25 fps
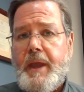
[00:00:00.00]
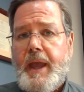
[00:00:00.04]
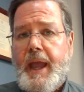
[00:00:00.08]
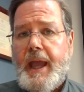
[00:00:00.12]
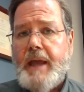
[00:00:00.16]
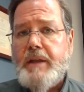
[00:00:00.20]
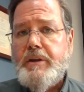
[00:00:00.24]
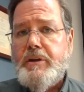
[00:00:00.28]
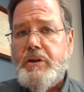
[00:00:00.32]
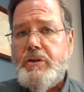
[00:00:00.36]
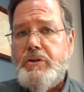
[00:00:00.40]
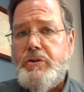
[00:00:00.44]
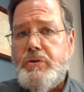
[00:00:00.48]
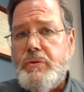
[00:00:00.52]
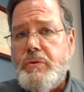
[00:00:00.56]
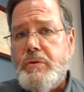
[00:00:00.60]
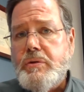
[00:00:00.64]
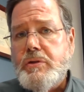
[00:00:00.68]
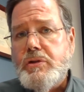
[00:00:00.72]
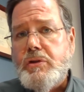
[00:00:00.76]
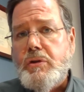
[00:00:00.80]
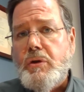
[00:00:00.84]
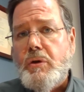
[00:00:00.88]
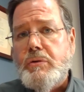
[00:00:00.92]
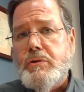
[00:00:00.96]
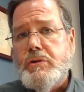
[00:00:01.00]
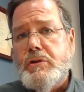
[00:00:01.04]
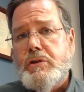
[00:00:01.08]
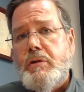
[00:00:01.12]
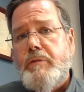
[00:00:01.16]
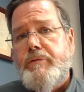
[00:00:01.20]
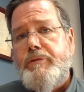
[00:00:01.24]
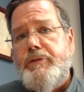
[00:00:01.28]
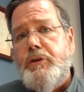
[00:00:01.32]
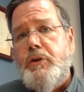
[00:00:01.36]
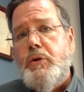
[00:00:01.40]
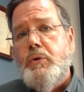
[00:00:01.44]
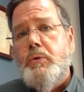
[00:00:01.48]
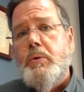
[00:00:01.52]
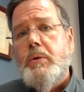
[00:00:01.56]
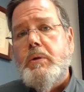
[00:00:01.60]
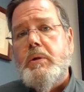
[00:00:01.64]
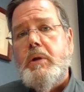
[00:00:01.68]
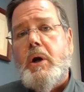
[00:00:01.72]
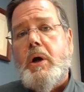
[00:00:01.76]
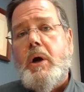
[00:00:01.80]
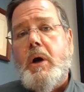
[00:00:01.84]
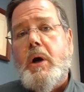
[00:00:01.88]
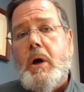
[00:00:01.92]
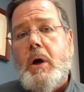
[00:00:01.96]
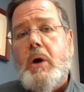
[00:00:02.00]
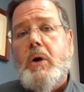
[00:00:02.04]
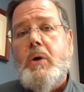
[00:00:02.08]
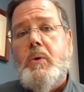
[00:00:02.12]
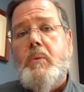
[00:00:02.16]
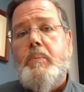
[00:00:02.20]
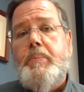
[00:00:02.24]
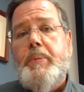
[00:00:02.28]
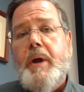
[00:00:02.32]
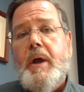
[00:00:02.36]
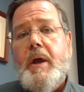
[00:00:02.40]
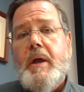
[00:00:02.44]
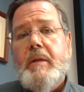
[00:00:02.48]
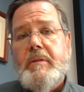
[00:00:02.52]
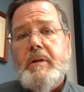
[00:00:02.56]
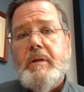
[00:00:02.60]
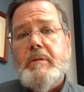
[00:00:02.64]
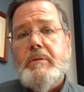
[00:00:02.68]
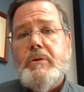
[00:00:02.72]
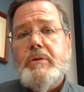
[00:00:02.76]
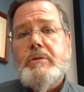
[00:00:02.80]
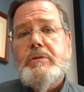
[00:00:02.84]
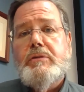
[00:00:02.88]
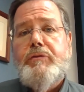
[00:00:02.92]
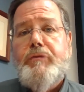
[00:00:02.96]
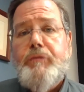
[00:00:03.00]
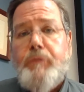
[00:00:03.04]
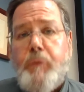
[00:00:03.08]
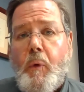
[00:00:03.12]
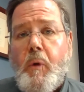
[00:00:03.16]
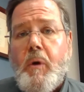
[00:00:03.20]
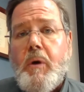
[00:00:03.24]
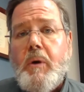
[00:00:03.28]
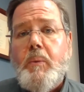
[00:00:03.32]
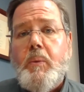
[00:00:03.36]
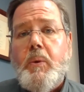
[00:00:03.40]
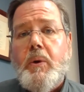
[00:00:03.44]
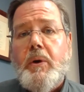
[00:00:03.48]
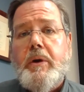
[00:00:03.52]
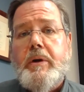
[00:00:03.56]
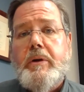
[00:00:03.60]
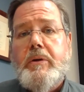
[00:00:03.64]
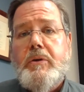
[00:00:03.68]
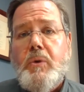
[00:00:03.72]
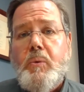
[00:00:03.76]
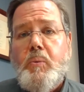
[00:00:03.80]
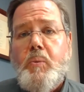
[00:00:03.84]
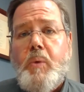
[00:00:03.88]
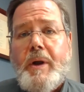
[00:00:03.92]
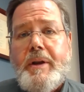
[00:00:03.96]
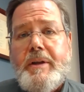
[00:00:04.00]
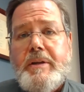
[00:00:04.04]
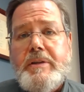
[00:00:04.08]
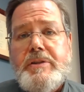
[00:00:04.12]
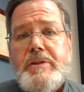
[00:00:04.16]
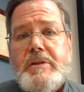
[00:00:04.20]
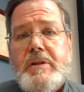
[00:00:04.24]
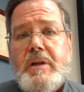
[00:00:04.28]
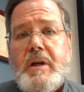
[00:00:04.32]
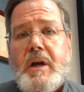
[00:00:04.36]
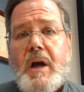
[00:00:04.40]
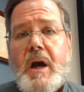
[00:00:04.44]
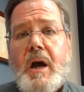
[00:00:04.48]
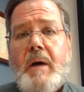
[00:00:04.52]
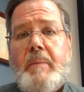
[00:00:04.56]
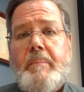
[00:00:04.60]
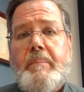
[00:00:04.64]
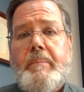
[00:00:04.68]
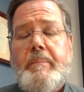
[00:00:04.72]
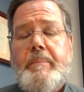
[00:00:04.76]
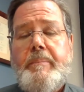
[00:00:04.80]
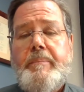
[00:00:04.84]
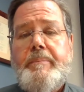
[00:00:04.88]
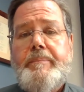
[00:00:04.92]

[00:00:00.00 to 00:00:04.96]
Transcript: and to use those to fuel a hope that looks forward to what is to come.